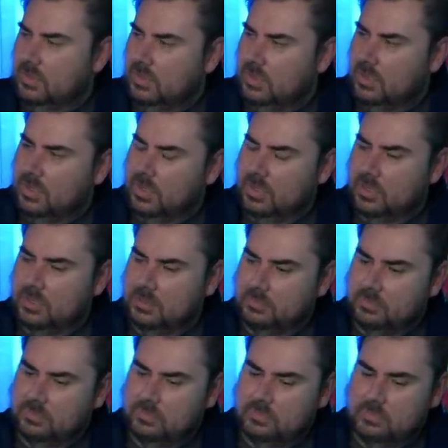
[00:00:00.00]

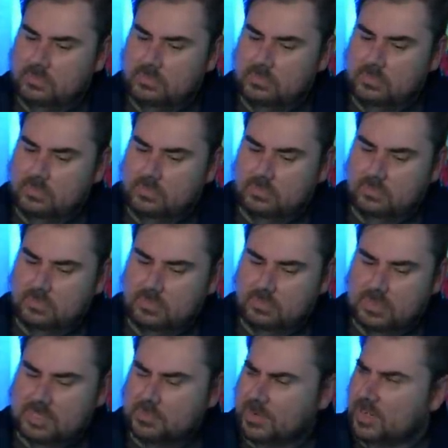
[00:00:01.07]
Yeah.
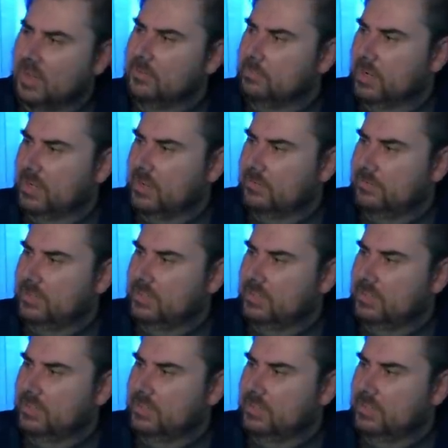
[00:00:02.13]
That's my gut